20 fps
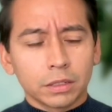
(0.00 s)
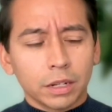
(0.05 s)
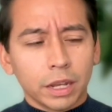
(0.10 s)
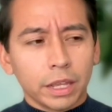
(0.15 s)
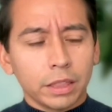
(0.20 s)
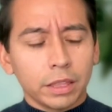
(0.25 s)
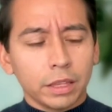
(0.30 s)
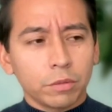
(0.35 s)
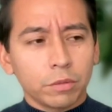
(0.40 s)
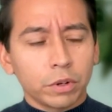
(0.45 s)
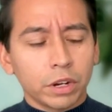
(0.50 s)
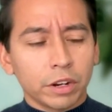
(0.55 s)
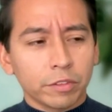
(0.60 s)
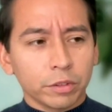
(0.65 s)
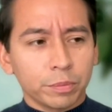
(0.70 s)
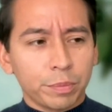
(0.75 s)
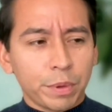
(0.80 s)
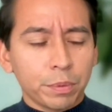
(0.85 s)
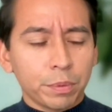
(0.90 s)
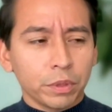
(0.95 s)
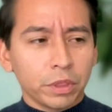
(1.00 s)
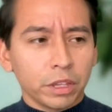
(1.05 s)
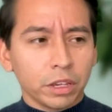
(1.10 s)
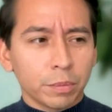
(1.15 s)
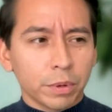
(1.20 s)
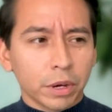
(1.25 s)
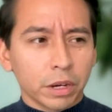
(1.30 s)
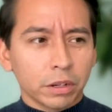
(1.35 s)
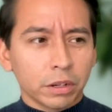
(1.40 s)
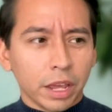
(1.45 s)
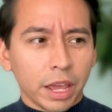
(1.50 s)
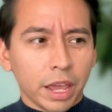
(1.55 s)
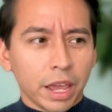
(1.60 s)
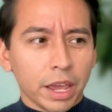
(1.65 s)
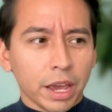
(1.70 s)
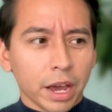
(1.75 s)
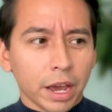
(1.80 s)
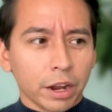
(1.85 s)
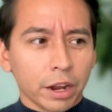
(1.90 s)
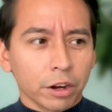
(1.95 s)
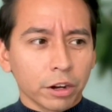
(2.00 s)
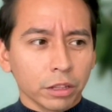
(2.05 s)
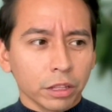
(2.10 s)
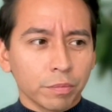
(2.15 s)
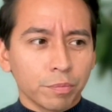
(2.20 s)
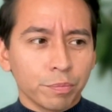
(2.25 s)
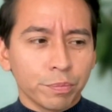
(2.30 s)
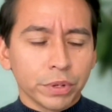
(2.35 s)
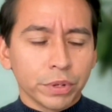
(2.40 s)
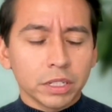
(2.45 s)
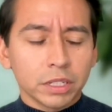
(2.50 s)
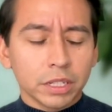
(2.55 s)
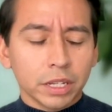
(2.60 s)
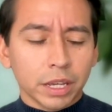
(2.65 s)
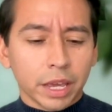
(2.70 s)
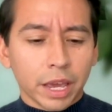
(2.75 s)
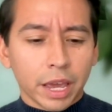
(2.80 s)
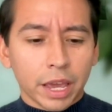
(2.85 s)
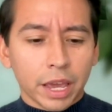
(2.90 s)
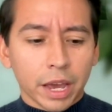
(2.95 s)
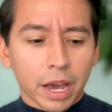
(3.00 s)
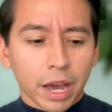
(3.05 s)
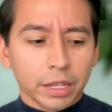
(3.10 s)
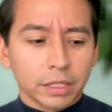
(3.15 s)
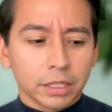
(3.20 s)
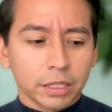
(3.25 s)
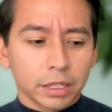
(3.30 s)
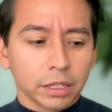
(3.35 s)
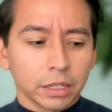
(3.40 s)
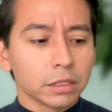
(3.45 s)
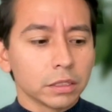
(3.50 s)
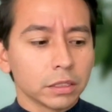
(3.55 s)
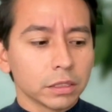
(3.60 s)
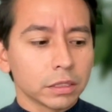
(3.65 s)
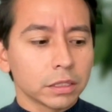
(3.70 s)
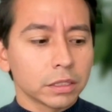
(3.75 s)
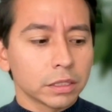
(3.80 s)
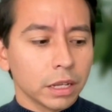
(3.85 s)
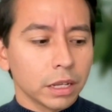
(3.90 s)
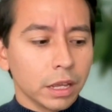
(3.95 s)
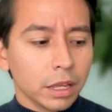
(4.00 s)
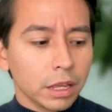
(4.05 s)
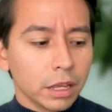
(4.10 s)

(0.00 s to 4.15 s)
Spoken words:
I think whenever people think about AI or like building AI skills,